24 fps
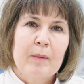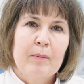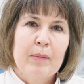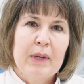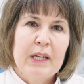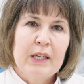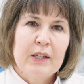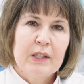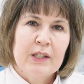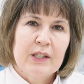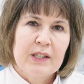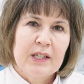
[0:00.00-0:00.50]

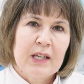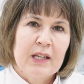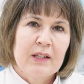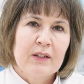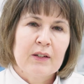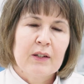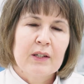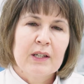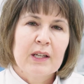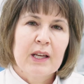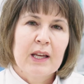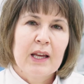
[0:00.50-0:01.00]

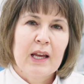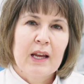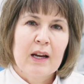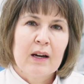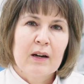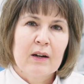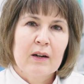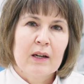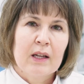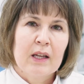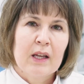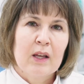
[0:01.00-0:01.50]
patient-centered
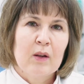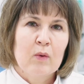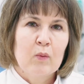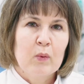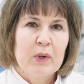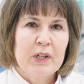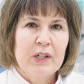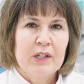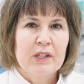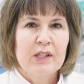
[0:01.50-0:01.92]
care, in which